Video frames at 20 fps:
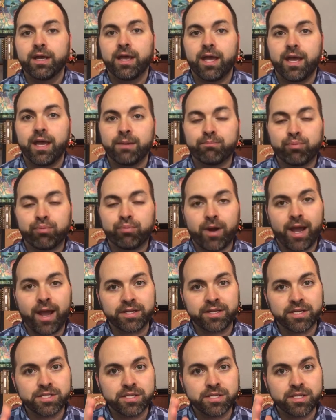and
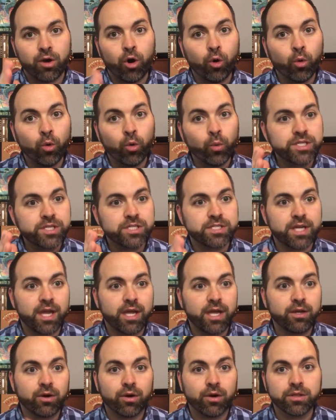practice always
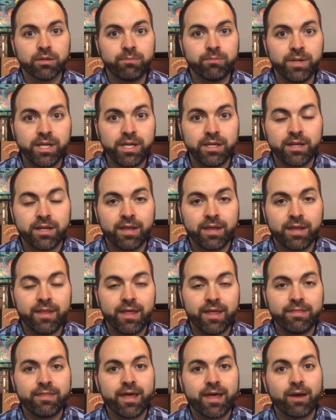staying on the beat.
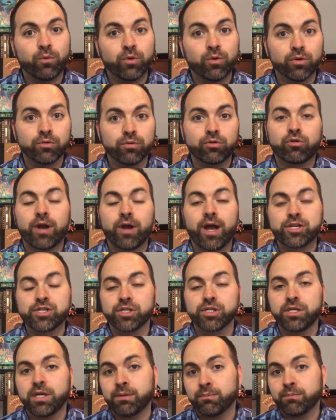And that will
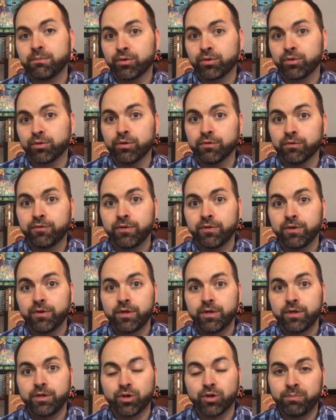gradually improve
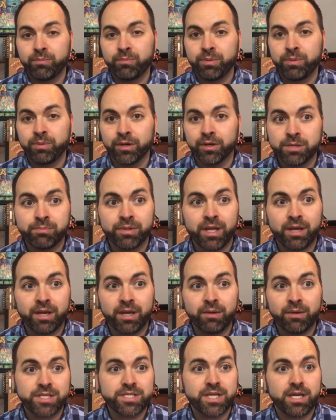your ability to play
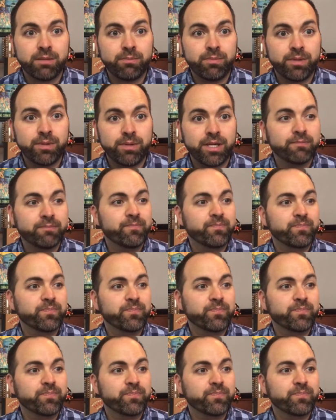with a steady beat.